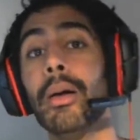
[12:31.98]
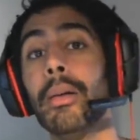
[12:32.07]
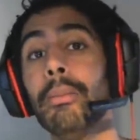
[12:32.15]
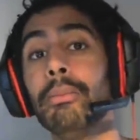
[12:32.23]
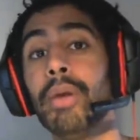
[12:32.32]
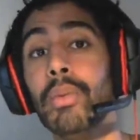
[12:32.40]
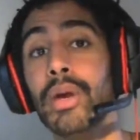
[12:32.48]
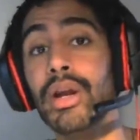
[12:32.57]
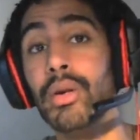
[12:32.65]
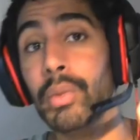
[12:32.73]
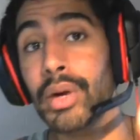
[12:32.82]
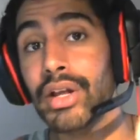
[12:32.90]
But what
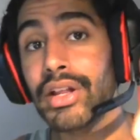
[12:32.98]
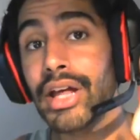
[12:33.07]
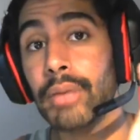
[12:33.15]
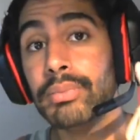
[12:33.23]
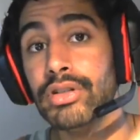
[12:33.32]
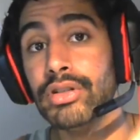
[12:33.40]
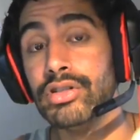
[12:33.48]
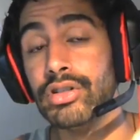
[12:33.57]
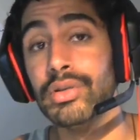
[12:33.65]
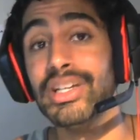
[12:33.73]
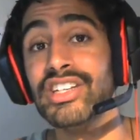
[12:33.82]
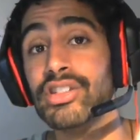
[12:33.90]
it will help you
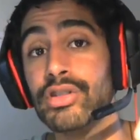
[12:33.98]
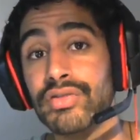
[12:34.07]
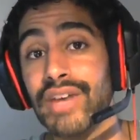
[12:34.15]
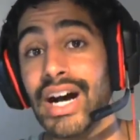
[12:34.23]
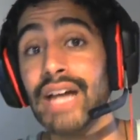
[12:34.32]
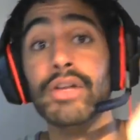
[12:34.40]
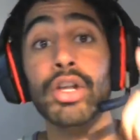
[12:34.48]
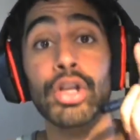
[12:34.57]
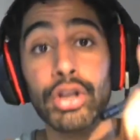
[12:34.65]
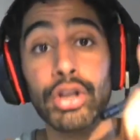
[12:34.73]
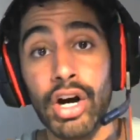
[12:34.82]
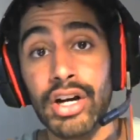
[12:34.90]
do is survive
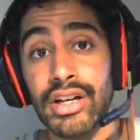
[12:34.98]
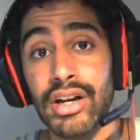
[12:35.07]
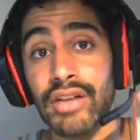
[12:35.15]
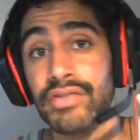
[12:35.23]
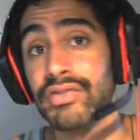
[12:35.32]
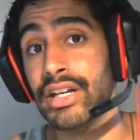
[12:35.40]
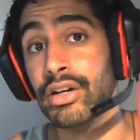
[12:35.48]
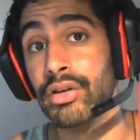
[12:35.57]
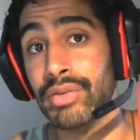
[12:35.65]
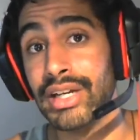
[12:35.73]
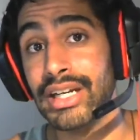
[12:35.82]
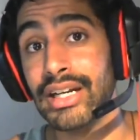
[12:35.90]
long enough in
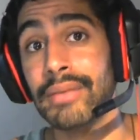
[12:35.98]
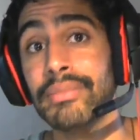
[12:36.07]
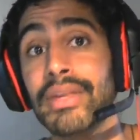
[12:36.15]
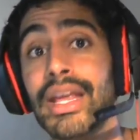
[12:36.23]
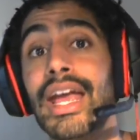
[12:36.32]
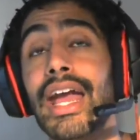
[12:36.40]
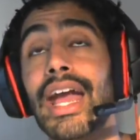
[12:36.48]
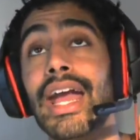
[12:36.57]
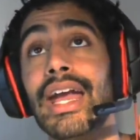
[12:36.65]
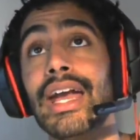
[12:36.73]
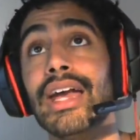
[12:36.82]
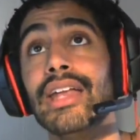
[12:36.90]
arena
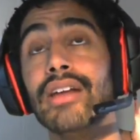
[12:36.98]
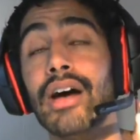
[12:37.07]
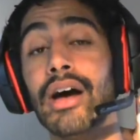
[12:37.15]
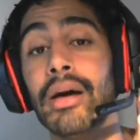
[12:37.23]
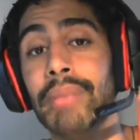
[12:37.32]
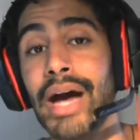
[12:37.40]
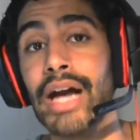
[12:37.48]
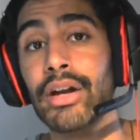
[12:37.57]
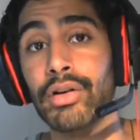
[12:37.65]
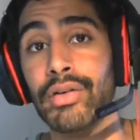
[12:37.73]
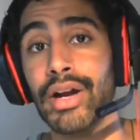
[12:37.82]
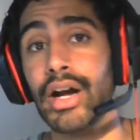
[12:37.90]
and
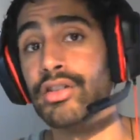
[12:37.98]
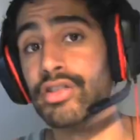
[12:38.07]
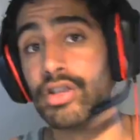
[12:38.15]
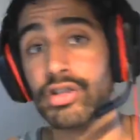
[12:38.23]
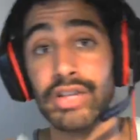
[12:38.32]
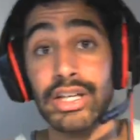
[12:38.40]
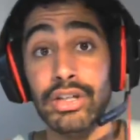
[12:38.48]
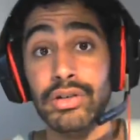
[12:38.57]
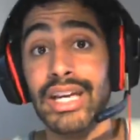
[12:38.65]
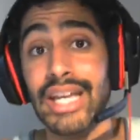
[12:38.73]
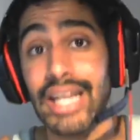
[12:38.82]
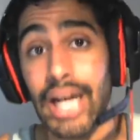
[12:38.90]
battlegrounds so that you
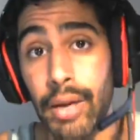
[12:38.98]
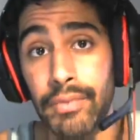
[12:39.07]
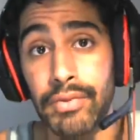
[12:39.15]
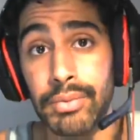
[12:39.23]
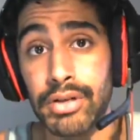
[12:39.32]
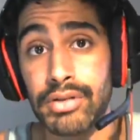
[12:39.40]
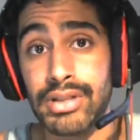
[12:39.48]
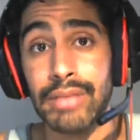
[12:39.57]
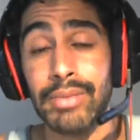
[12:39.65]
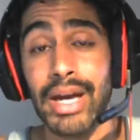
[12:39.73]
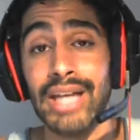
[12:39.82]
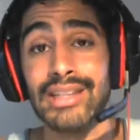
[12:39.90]
can get help from your
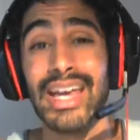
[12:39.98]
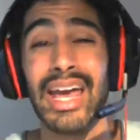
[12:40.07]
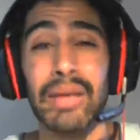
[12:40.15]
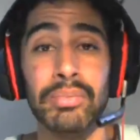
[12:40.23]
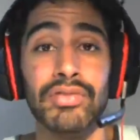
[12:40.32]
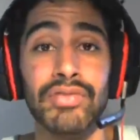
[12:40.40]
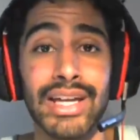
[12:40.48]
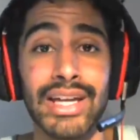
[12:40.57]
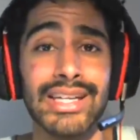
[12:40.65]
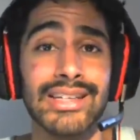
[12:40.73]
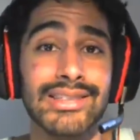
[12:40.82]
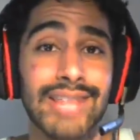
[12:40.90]
teammates and prevent
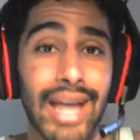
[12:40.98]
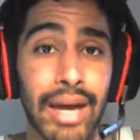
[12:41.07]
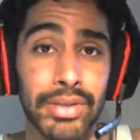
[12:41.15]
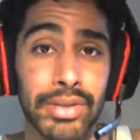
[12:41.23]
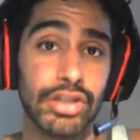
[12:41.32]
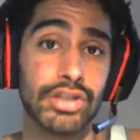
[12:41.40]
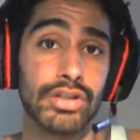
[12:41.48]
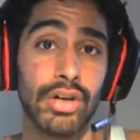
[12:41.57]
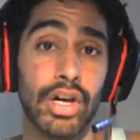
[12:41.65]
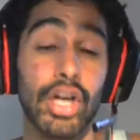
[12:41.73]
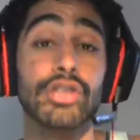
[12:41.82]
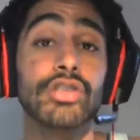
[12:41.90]
his damage.
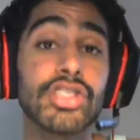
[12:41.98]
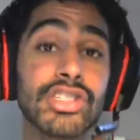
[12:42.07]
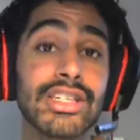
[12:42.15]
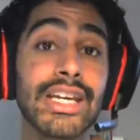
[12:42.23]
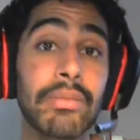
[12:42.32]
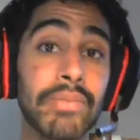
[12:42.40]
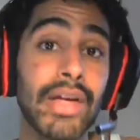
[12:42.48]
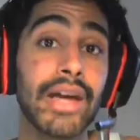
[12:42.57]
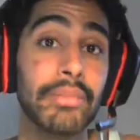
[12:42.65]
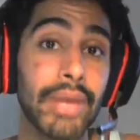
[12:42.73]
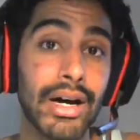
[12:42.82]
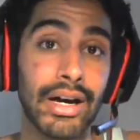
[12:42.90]
So just keep that
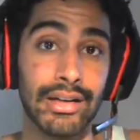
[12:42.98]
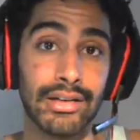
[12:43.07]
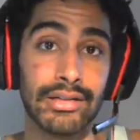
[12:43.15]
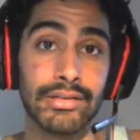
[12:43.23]
in mind.